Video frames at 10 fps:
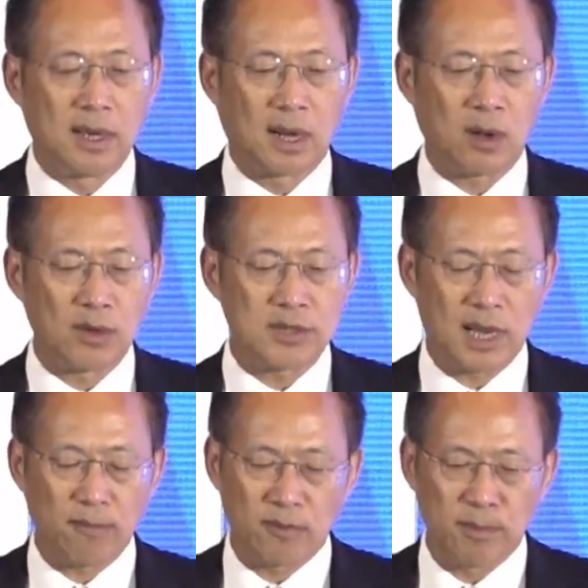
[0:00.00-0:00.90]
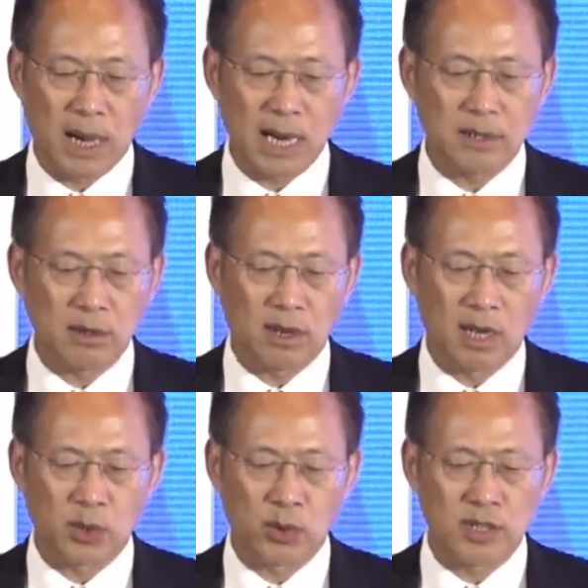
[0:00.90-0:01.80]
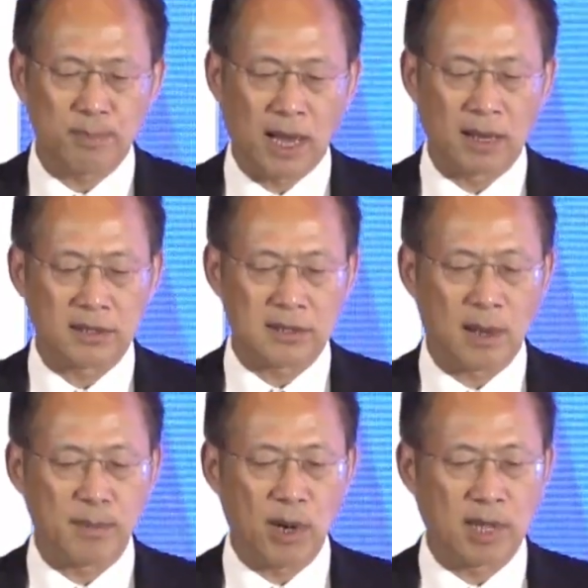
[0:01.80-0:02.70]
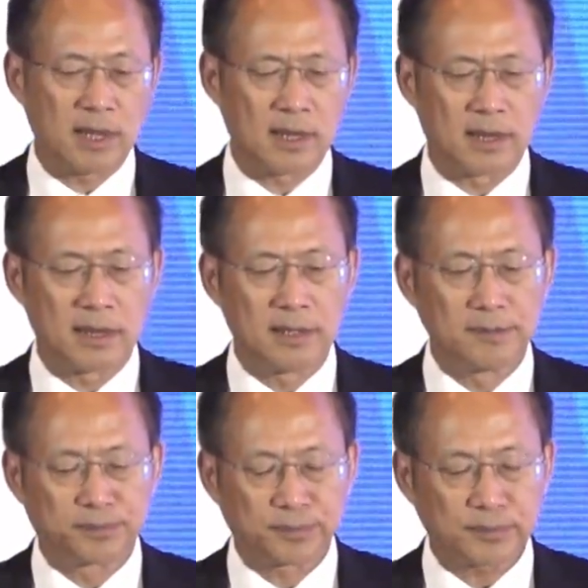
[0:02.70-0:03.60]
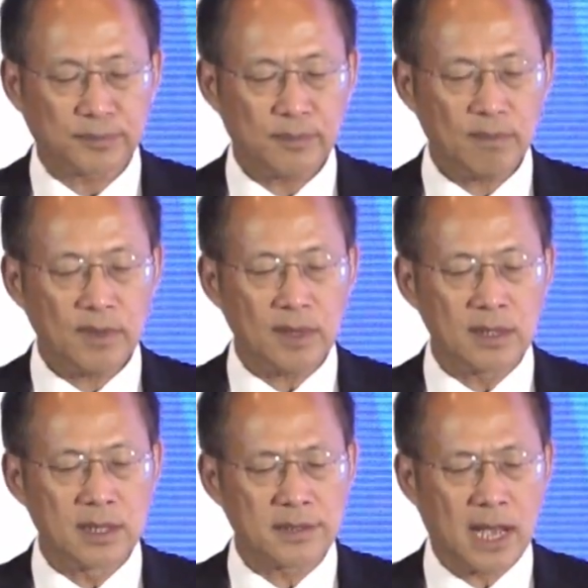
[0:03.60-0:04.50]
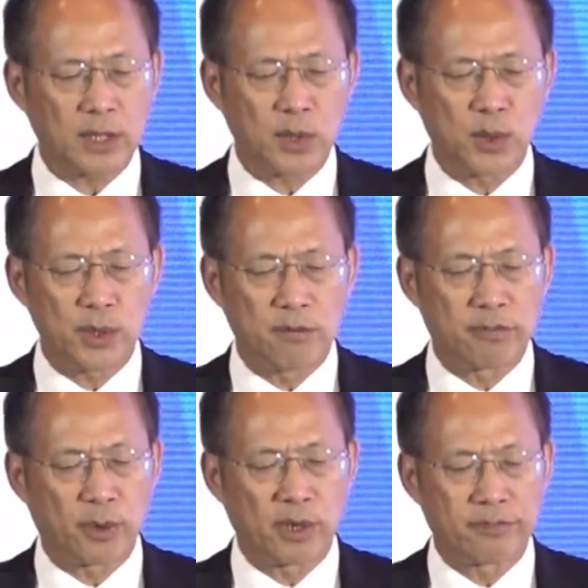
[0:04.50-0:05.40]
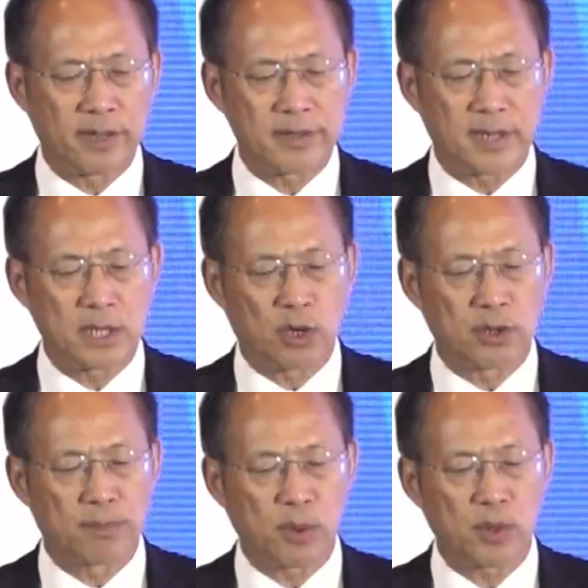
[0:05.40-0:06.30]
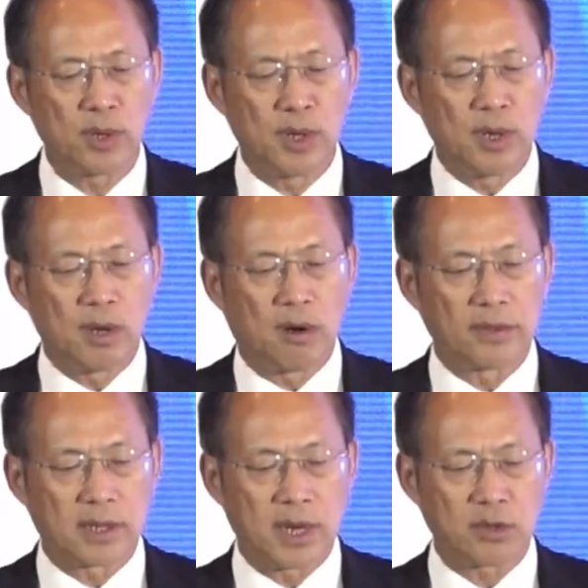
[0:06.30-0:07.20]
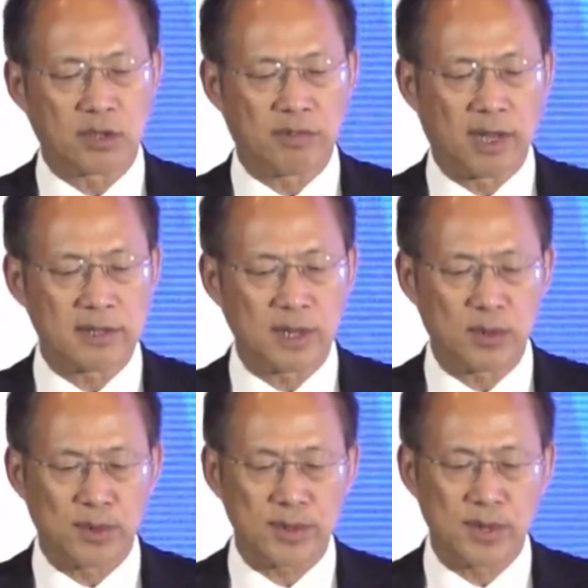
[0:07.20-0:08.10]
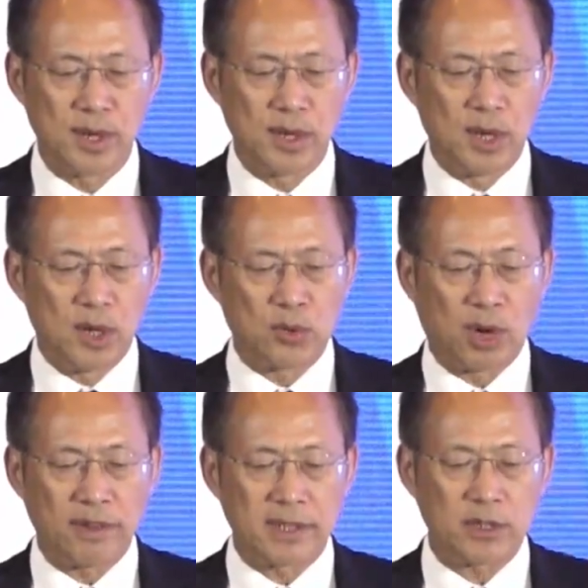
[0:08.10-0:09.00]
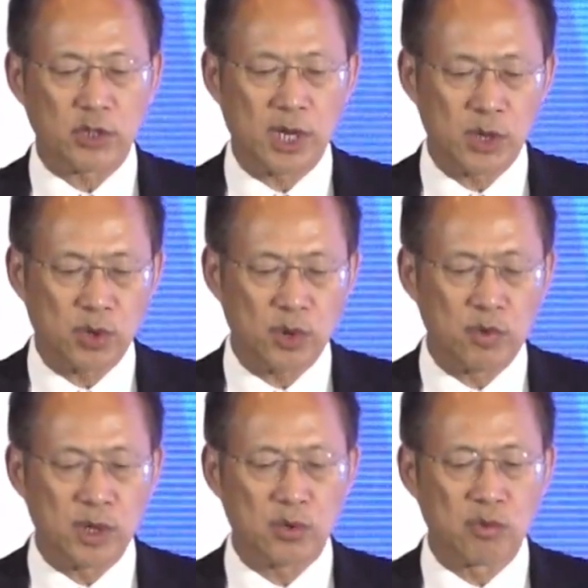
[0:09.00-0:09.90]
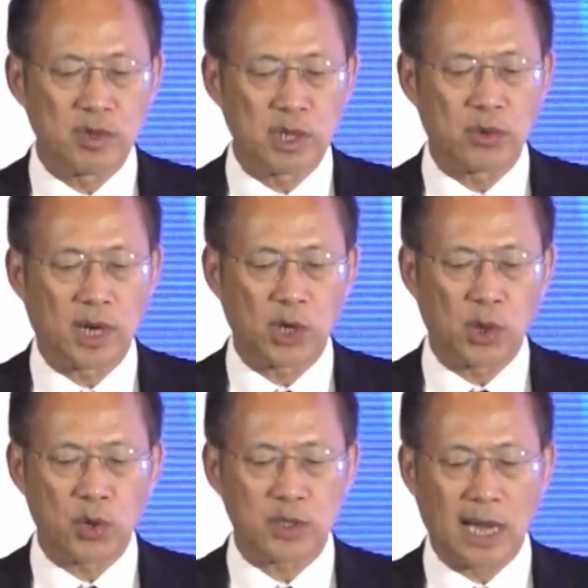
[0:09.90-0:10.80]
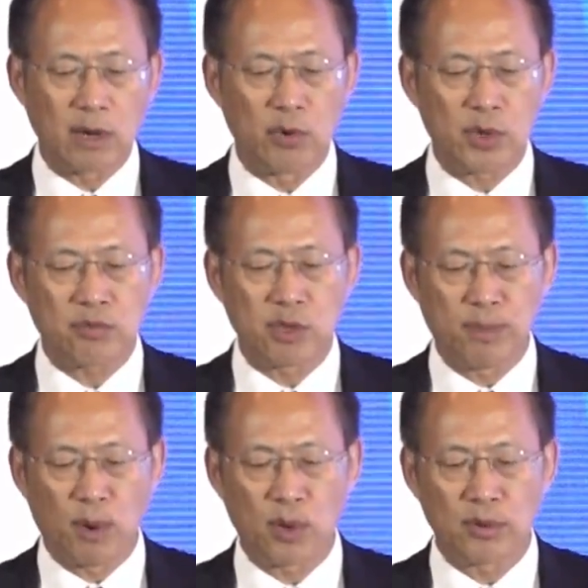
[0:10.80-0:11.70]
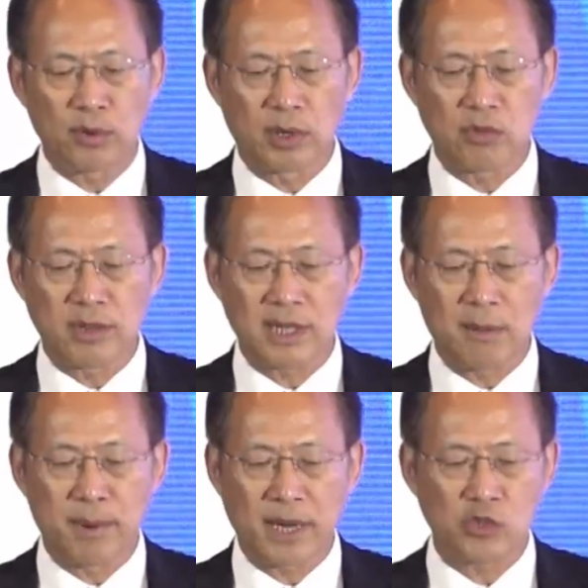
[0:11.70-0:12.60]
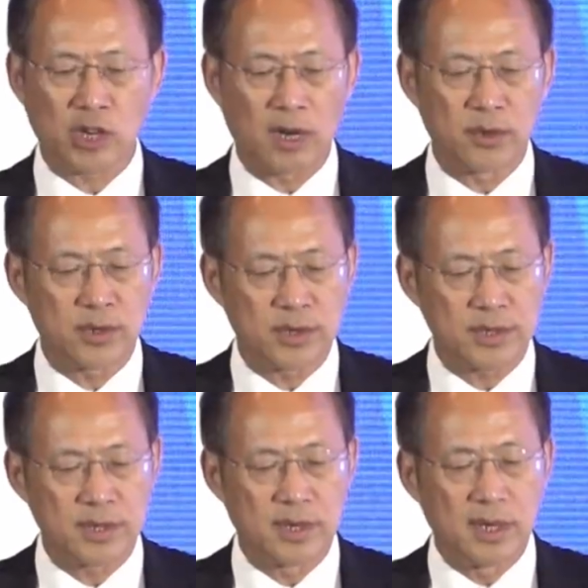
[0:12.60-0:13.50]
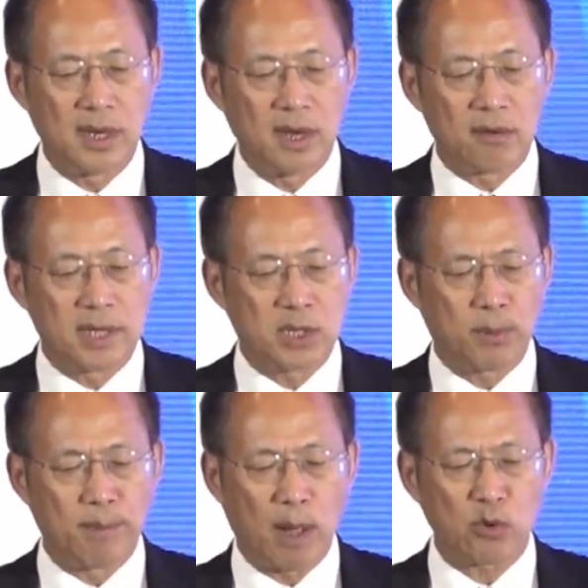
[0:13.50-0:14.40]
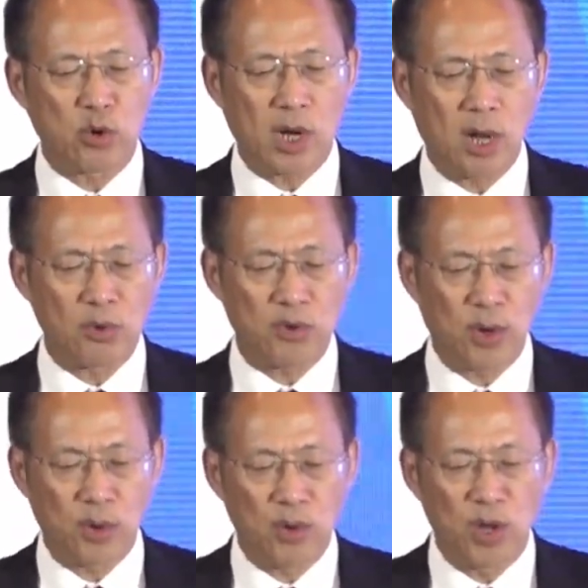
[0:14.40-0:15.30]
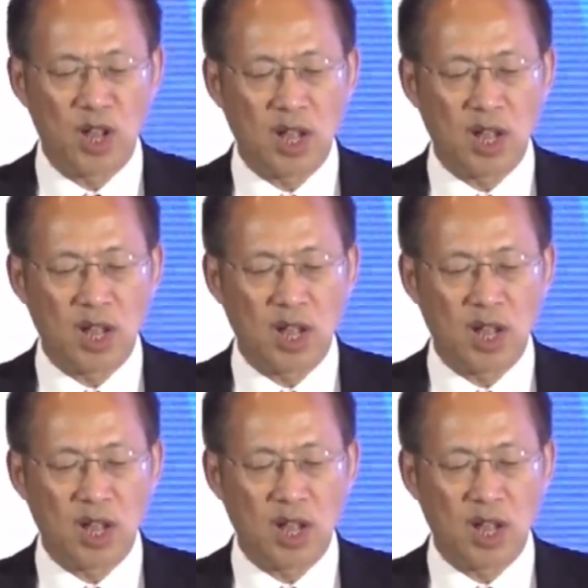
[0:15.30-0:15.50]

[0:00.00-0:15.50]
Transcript: a concept reminded to us by Samuel Huntington in his article in Foreign Affairs and later on the book on the clash of civilizations. So I think in education, we really should encourage diverse viewpoints to address complex challenges. We need to be multicultural